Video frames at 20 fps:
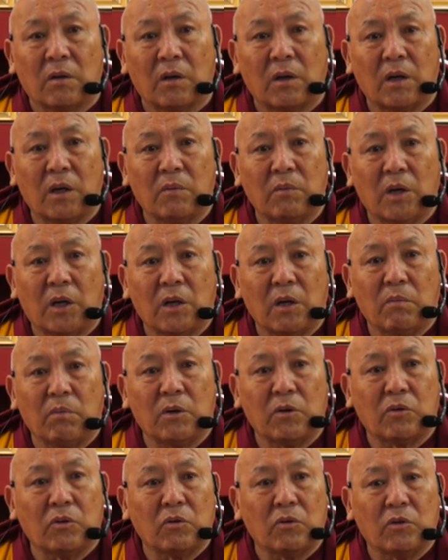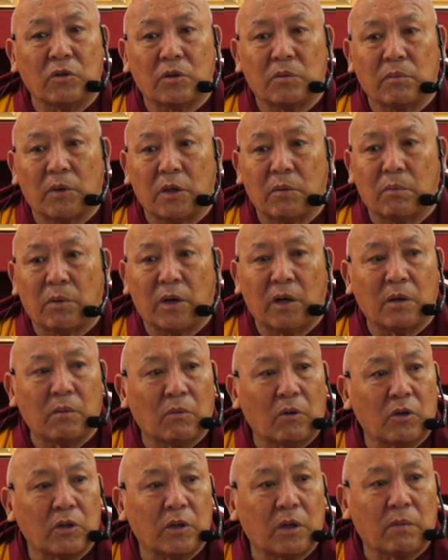I'm unable to use my brain
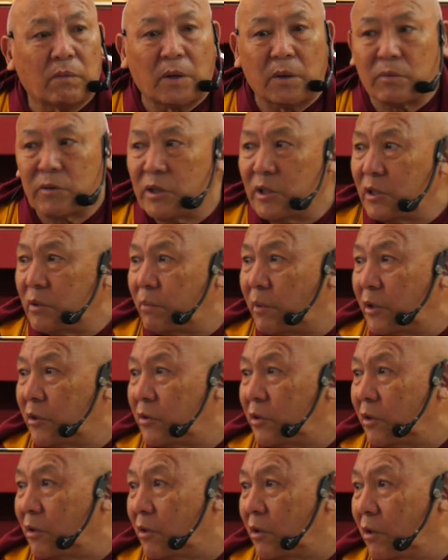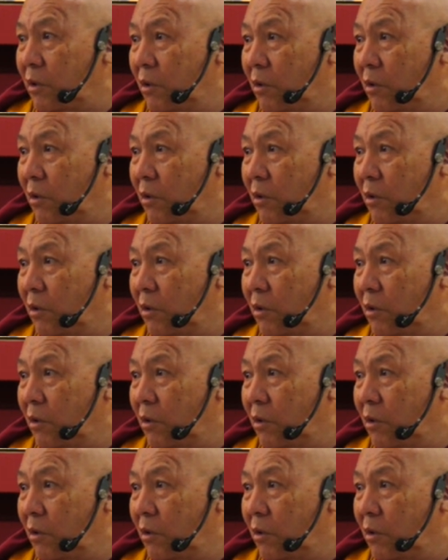more than 5-6%.